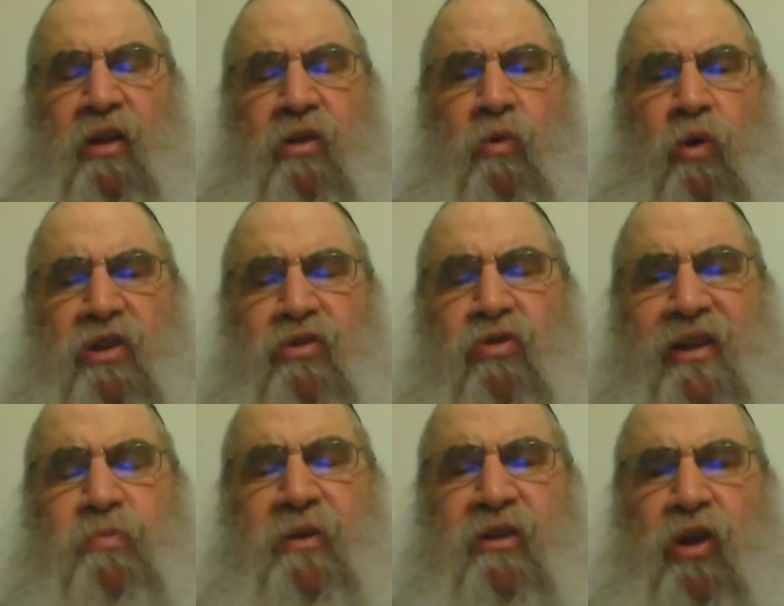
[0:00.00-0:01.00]
It won't
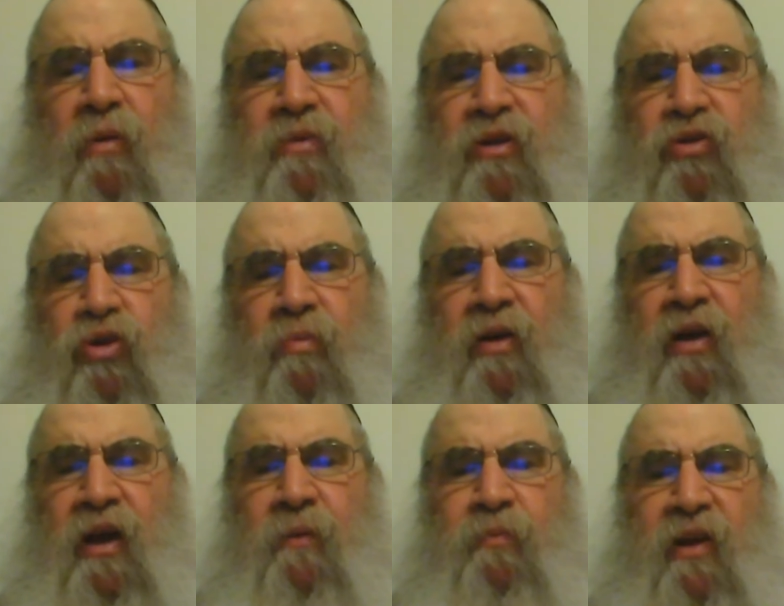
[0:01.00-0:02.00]
transmit tummy.
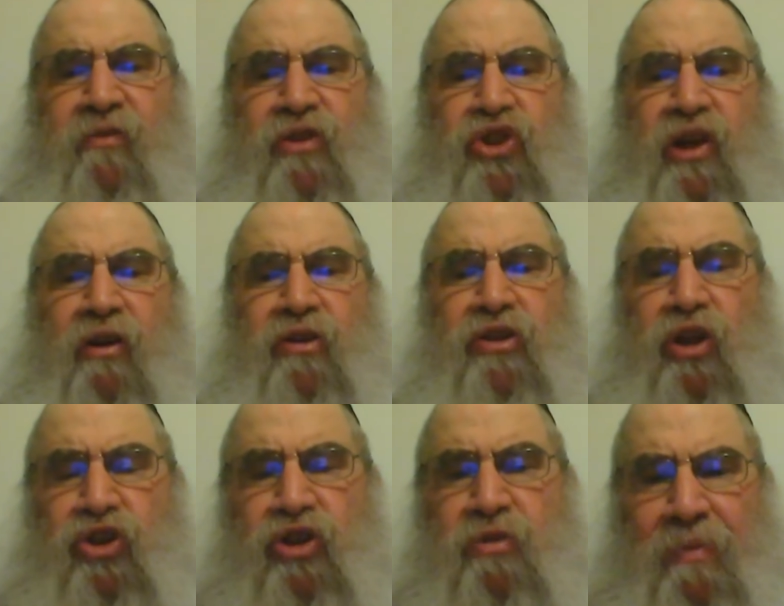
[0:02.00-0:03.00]
If the sheretz
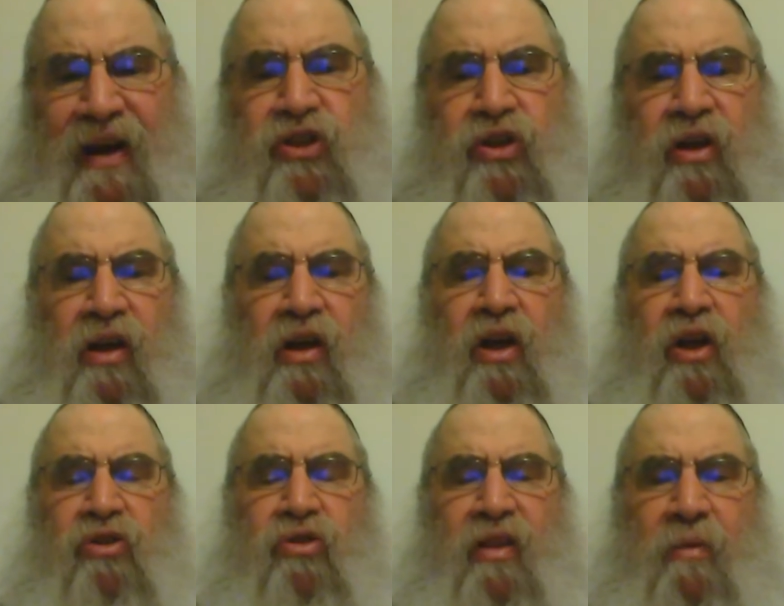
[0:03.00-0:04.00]
touches mashke,
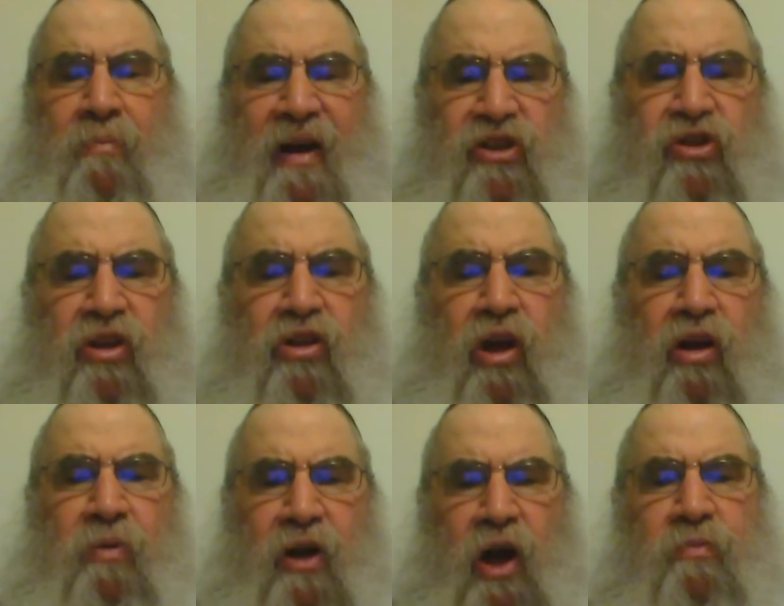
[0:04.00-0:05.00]
so that mashke
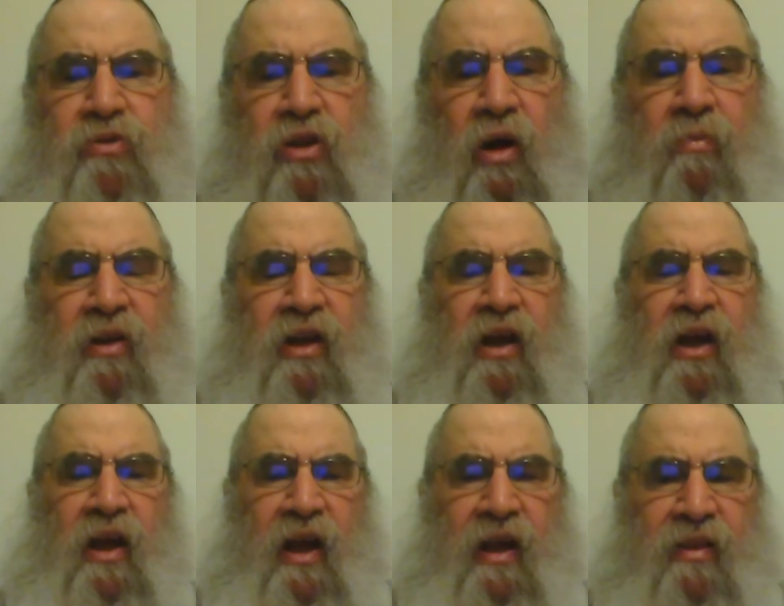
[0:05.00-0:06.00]
becomes tummy,
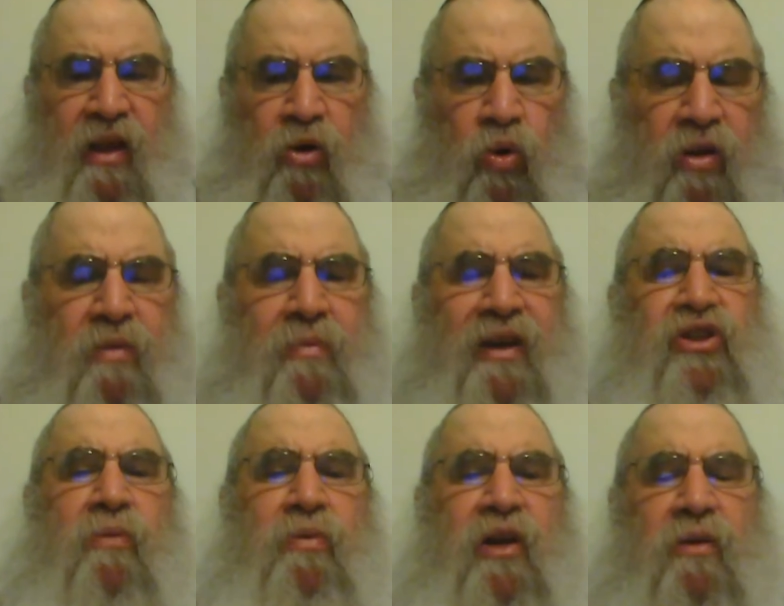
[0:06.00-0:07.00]
and then all the
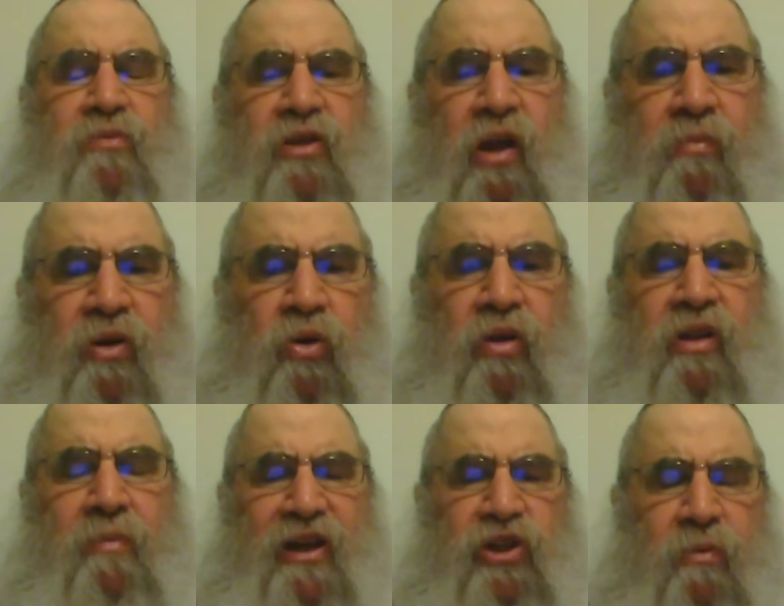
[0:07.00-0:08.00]
mashke becomes tummy. All the
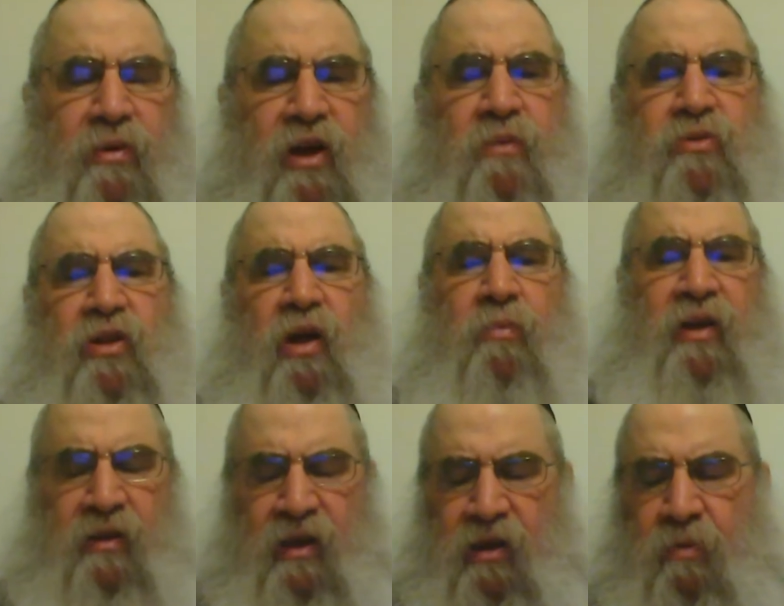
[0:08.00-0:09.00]
mashke becomes tummy,
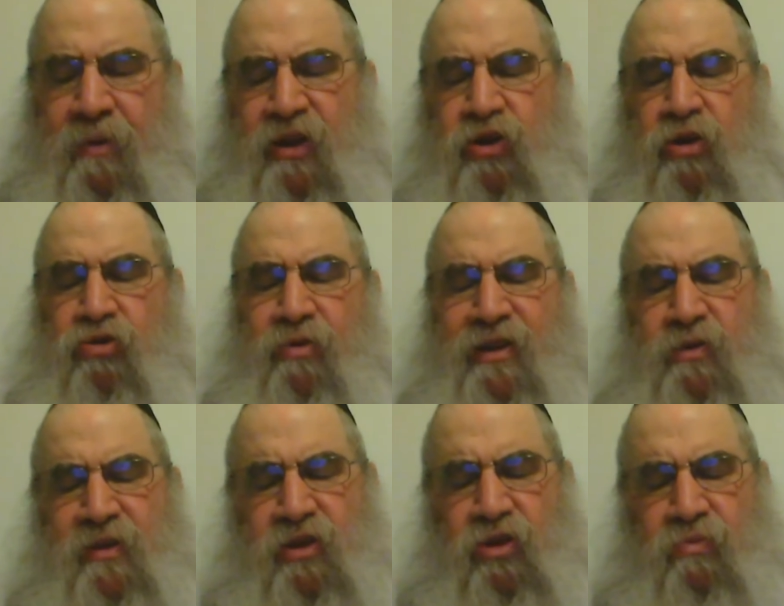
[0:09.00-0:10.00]
and then the mashke
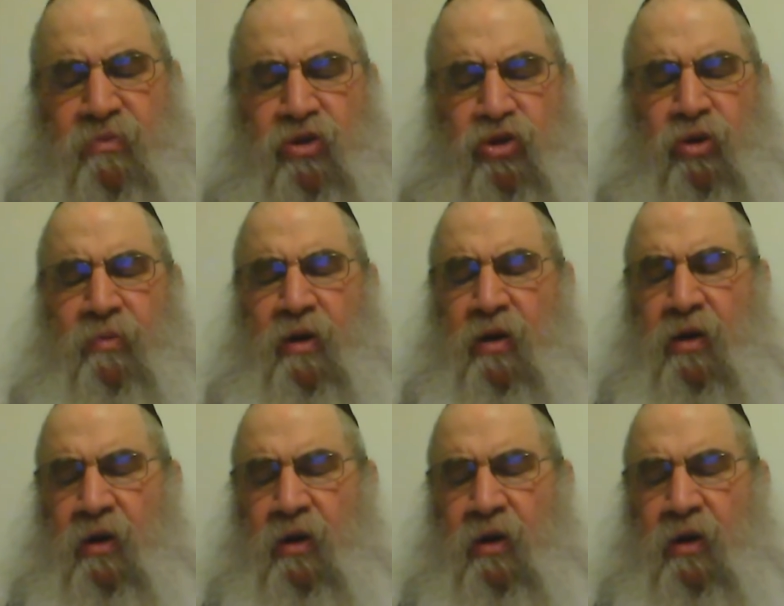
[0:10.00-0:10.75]
transmits tummy.